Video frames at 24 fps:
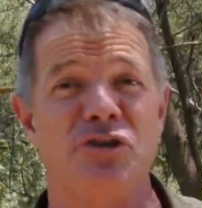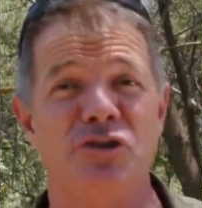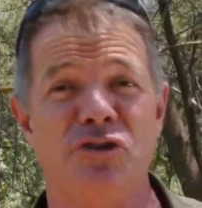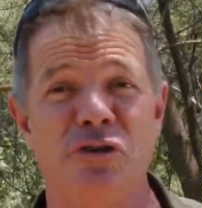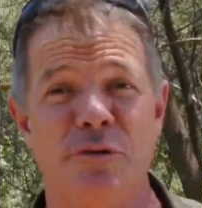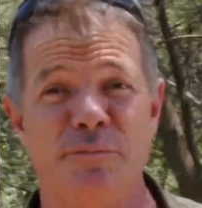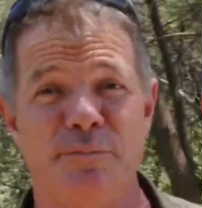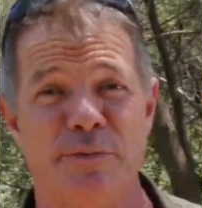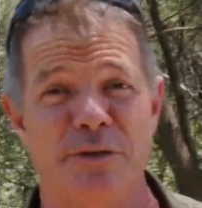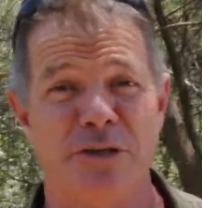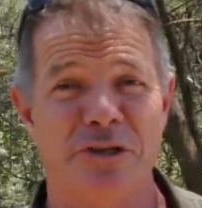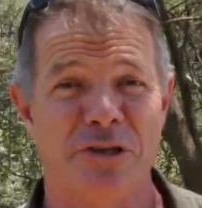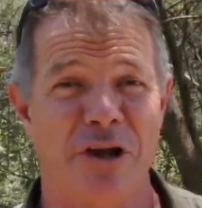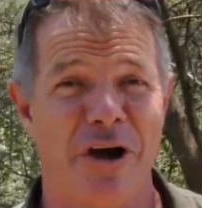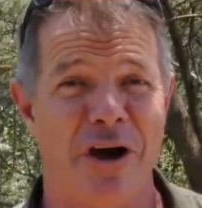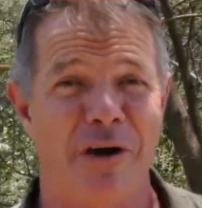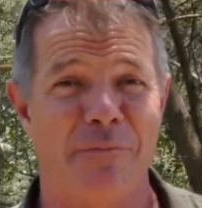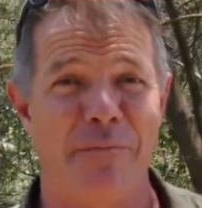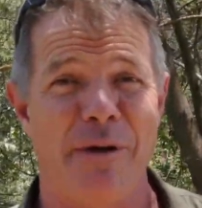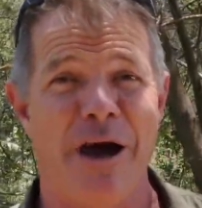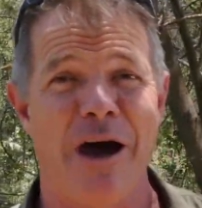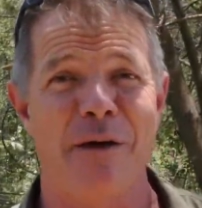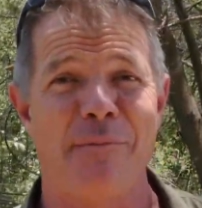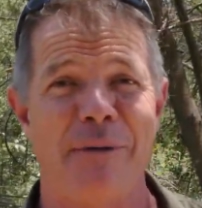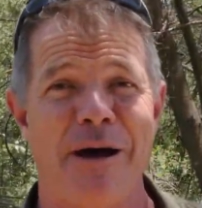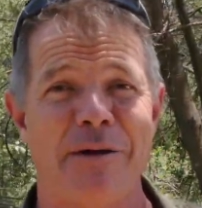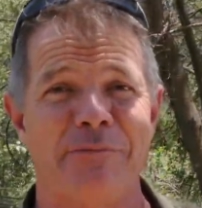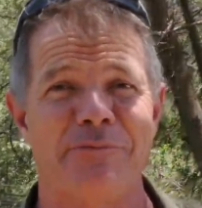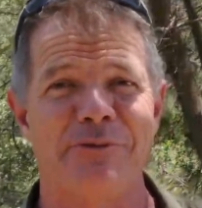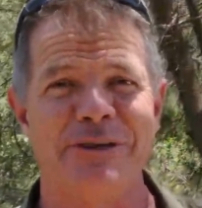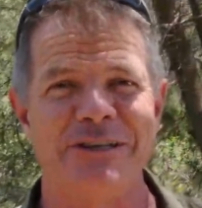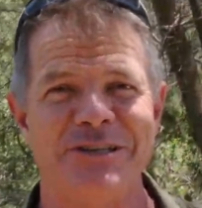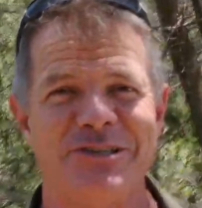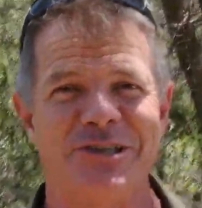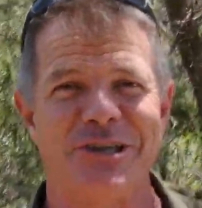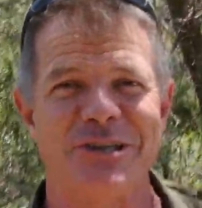superstar baobab
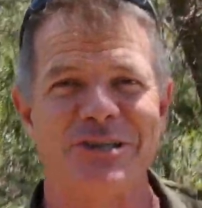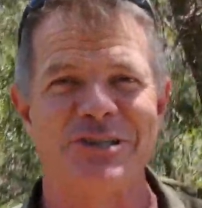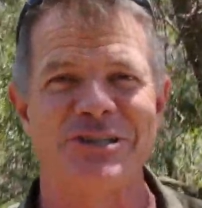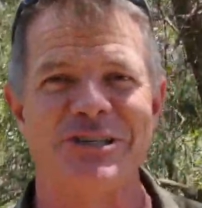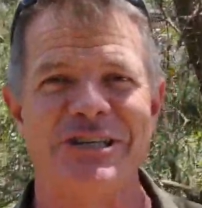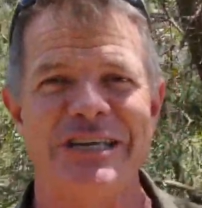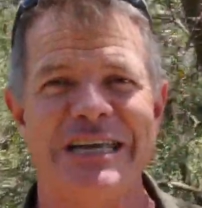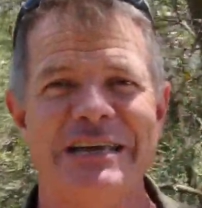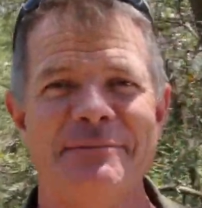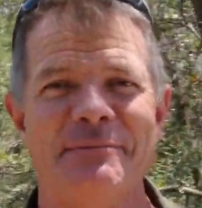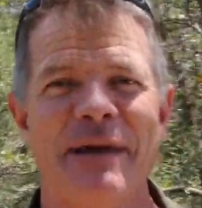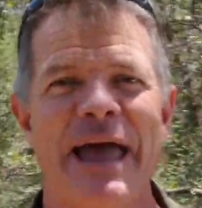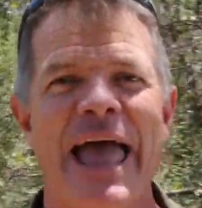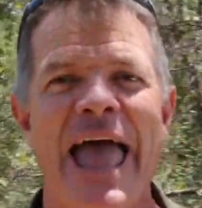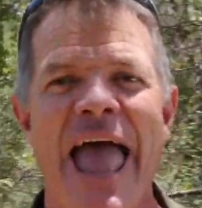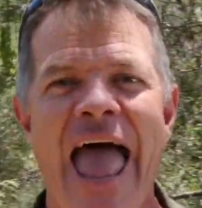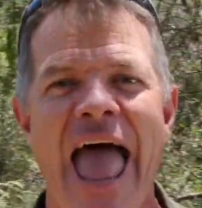research team,